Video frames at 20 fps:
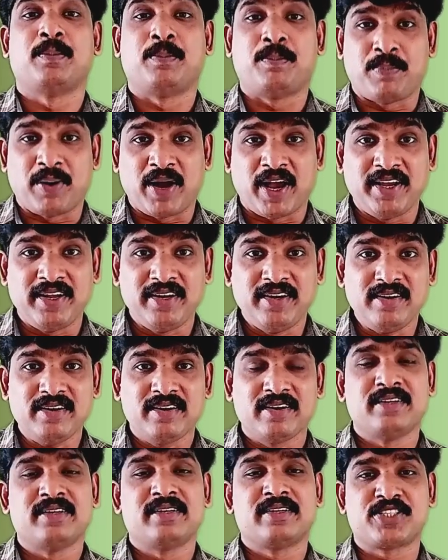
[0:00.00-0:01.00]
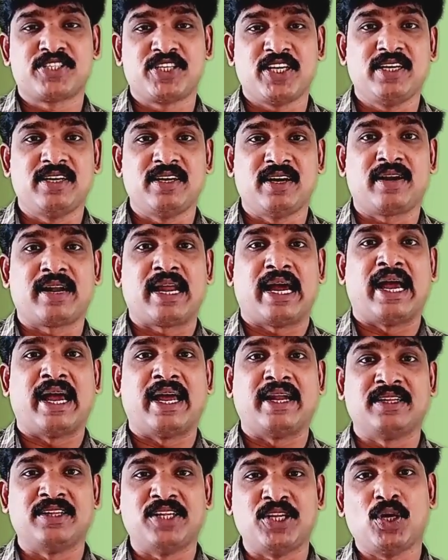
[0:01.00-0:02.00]
Pine, cedar
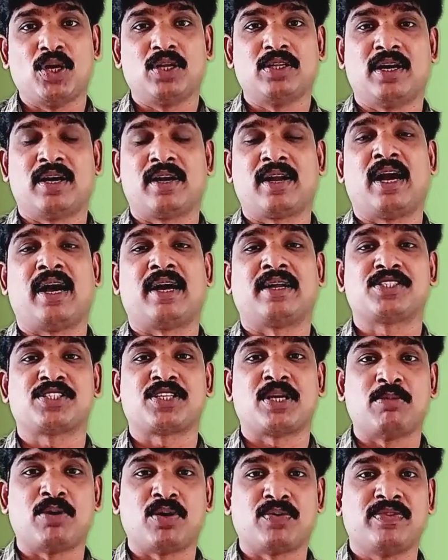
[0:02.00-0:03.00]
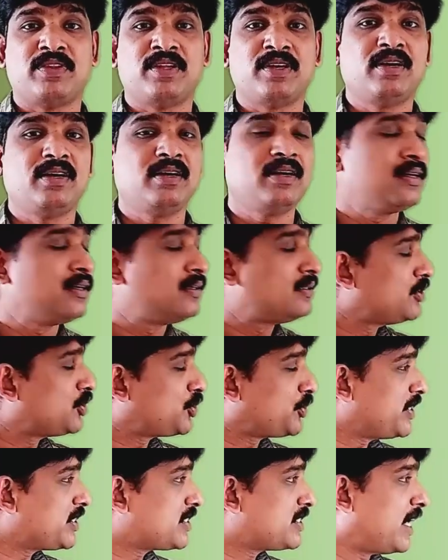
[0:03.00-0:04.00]
and deodar are some of the
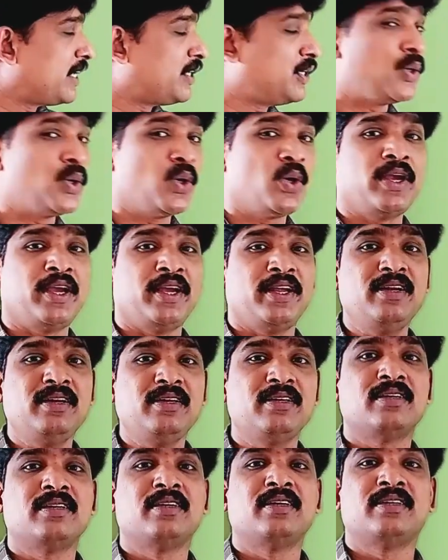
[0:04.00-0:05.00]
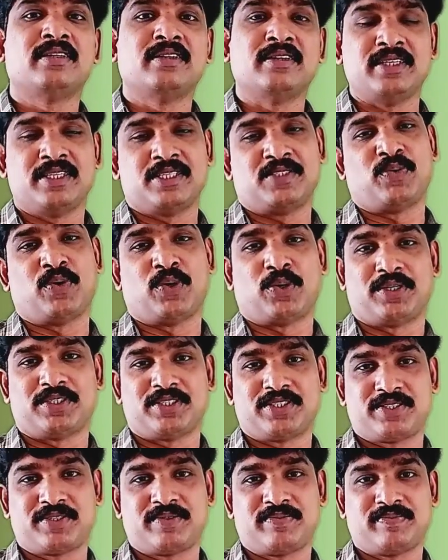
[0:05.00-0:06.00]
trees that grow in these
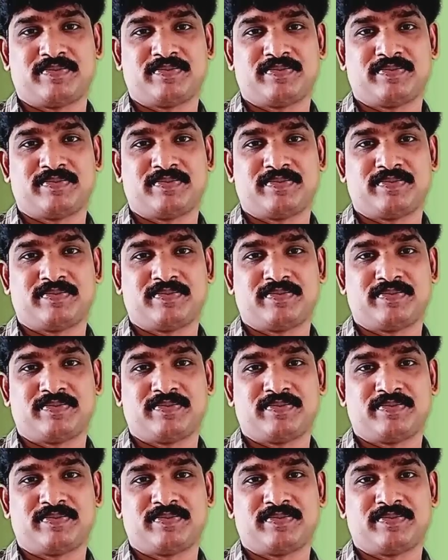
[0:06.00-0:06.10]
forests.